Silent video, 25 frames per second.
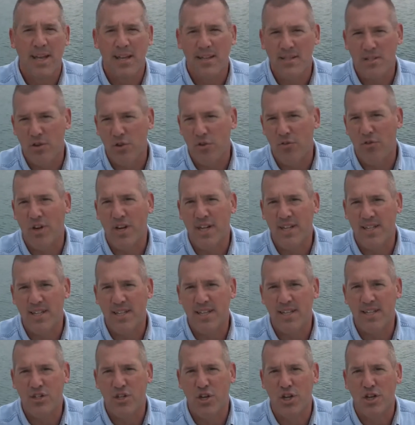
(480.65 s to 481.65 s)
and delivering it to
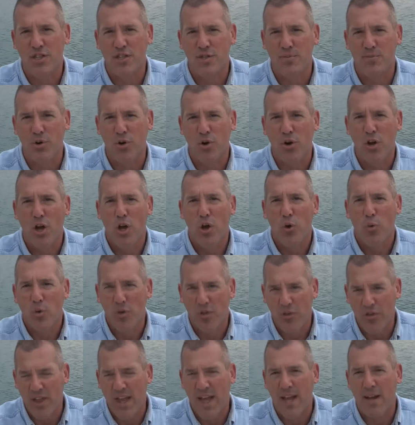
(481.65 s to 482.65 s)
each customer
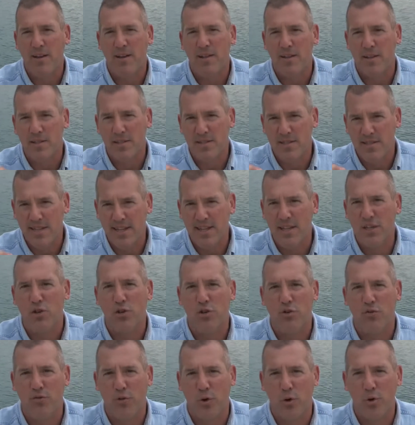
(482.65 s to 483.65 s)
with that
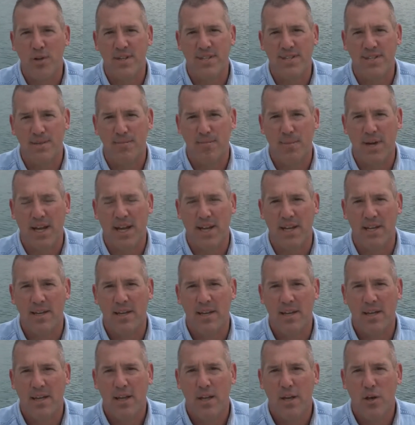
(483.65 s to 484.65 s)
singular focus in mind.
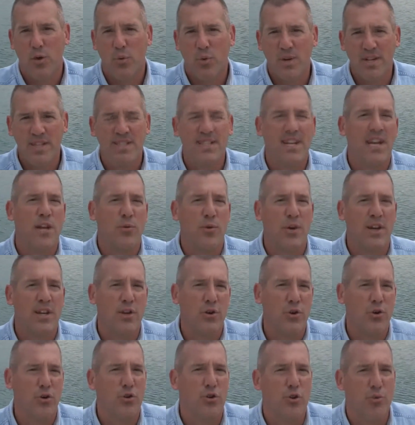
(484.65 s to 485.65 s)
We stand ready
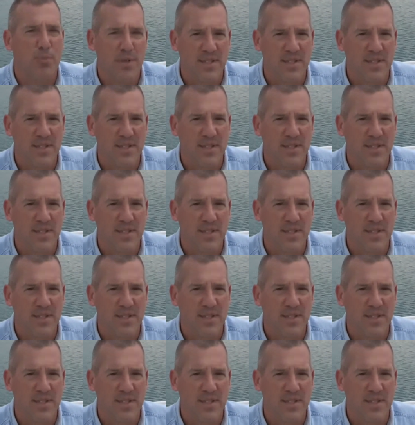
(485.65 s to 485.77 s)
to earn your